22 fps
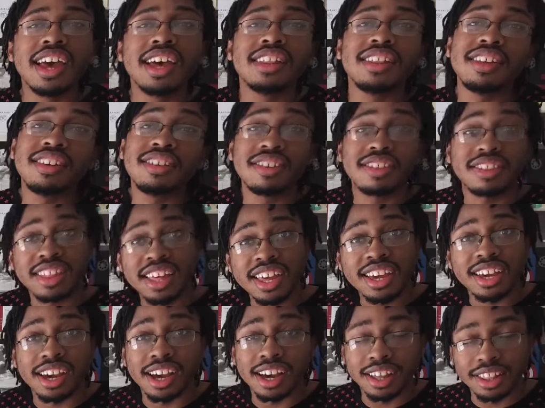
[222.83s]
This
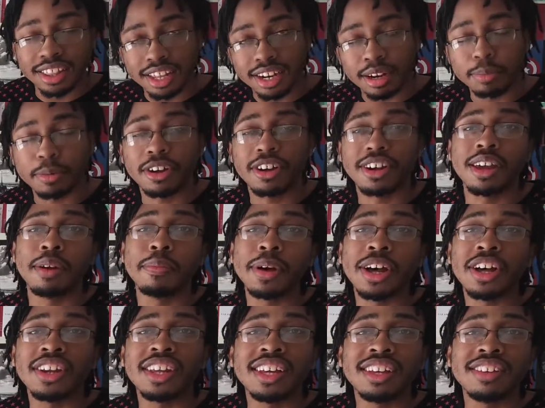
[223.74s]
thing that I'm talking
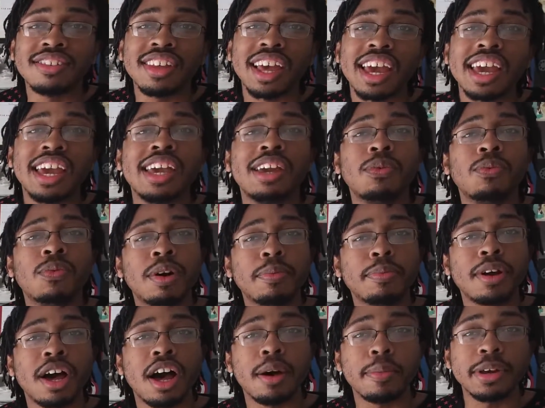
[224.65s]
about is a
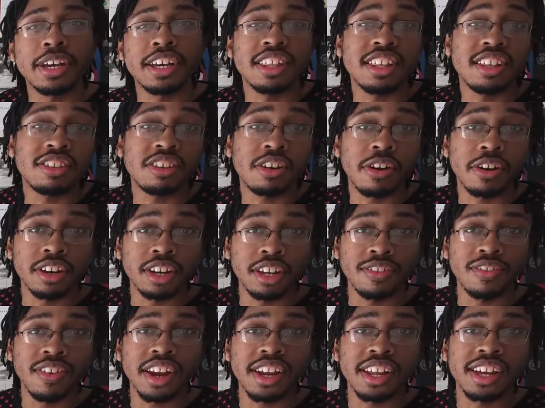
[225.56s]
webcomic that's
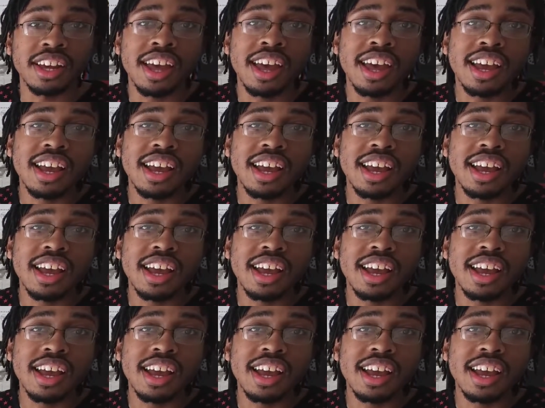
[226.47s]
currently running.